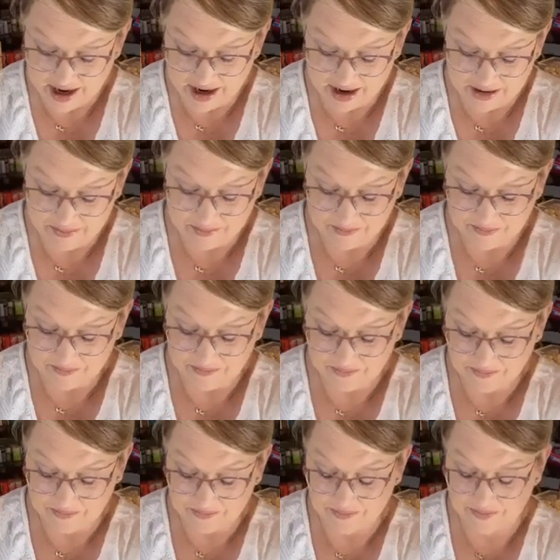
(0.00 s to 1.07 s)
Let
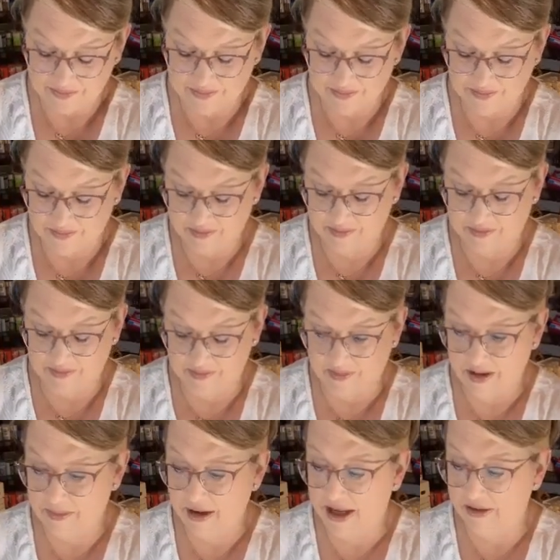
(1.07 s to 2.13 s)

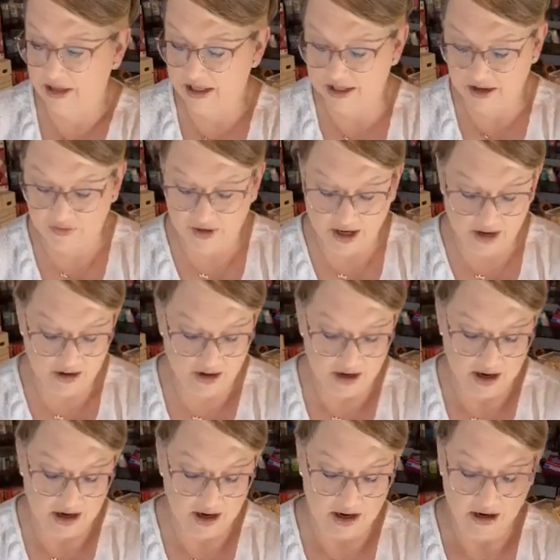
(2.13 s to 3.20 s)
me get this on there.